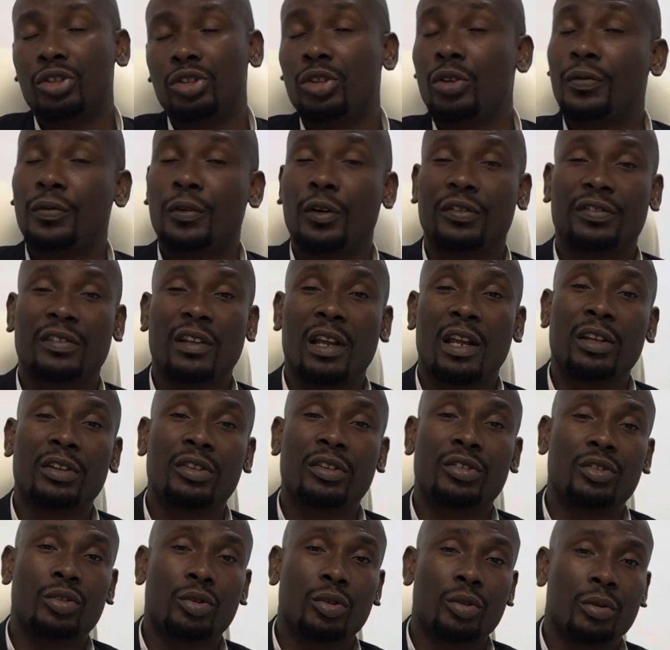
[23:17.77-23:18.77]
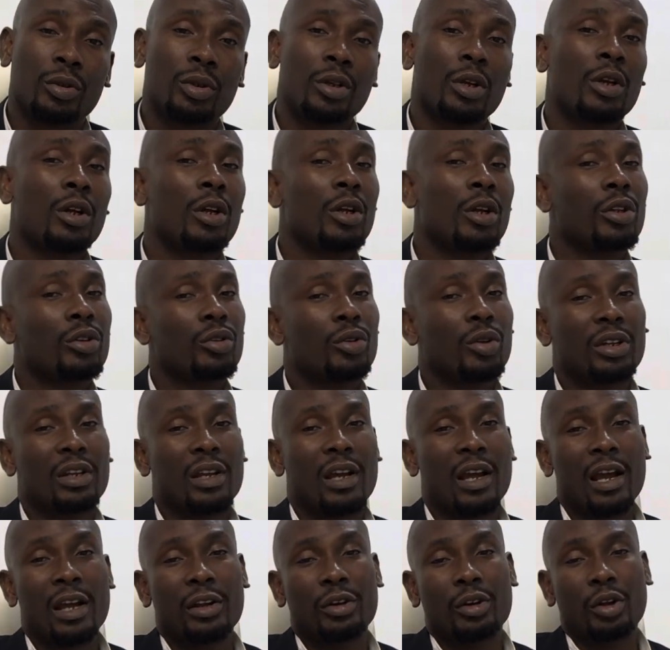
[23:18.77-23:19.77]
you for staying tuned to
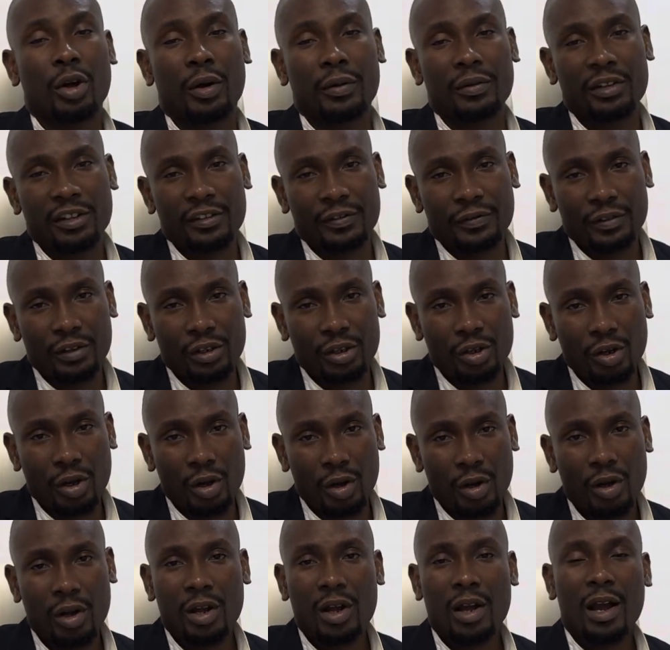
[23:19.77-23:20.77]
the end of this video,